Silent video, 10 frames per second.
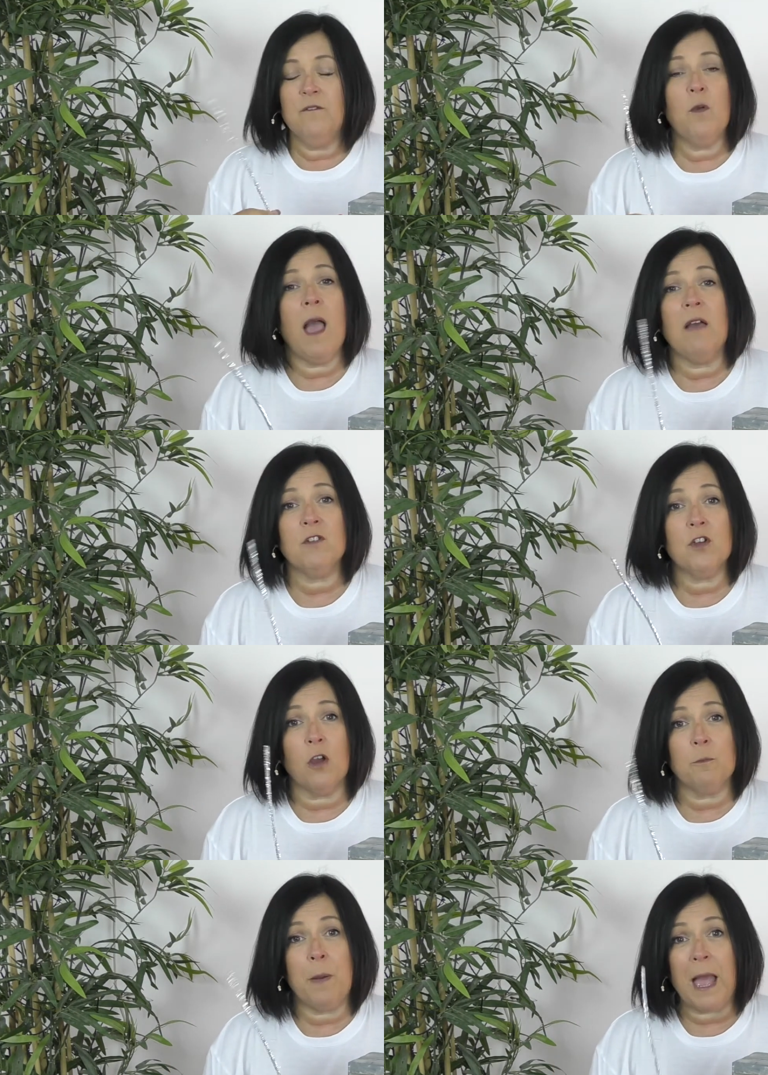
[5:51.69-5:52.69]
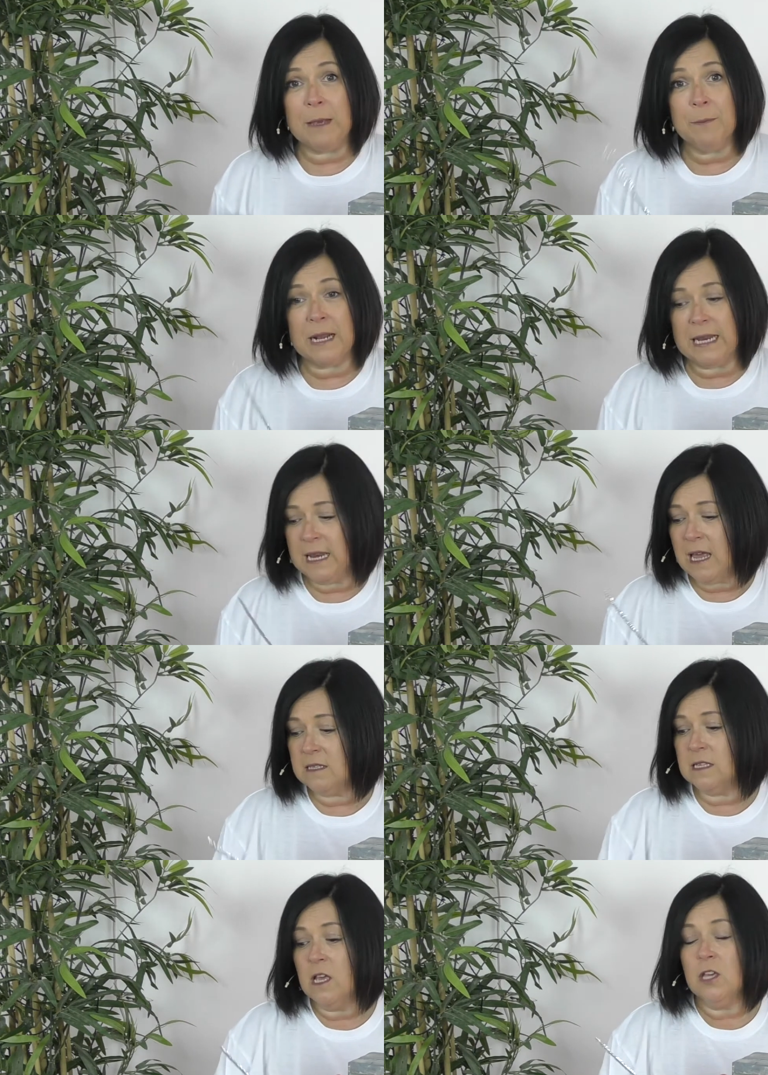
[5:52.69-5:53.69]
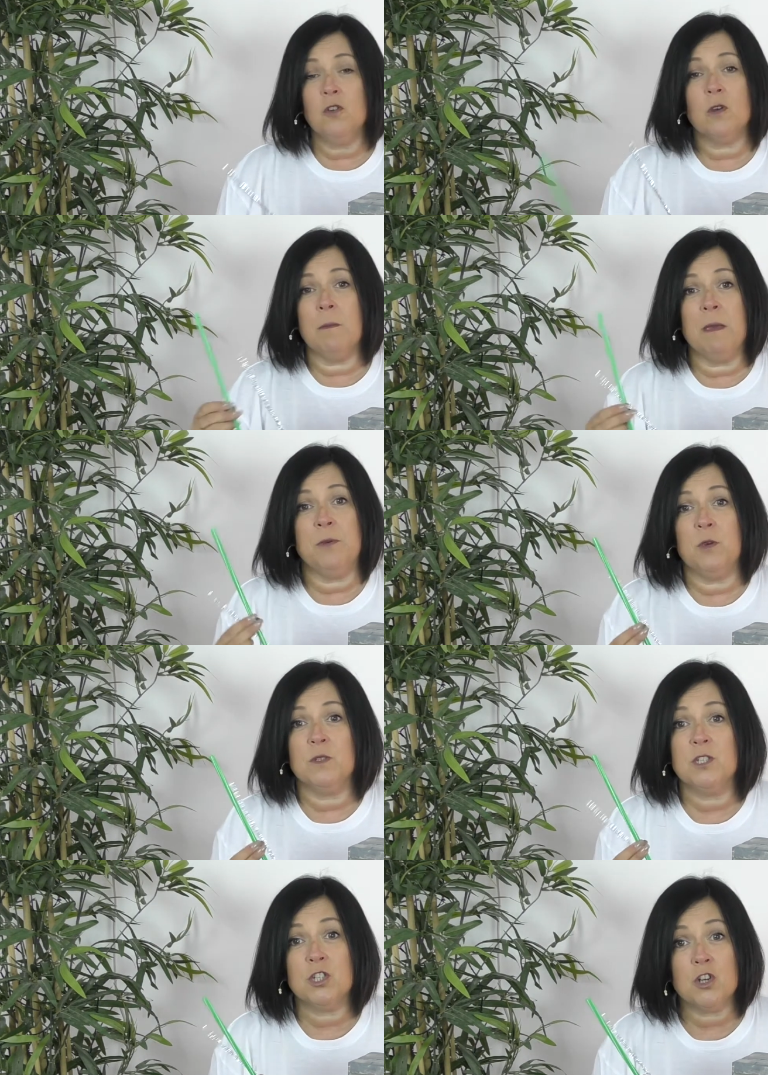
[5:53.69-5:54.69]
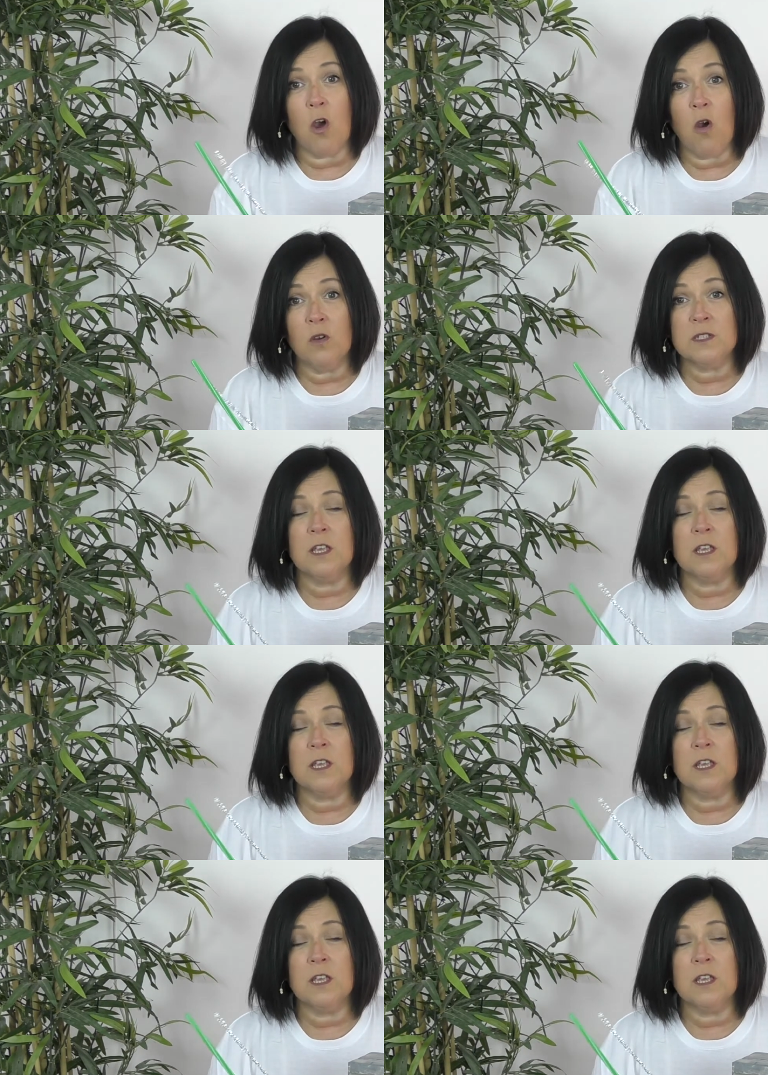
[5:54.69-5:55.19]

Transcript: If you haven't got pipe cleaners, you can maybe use straws,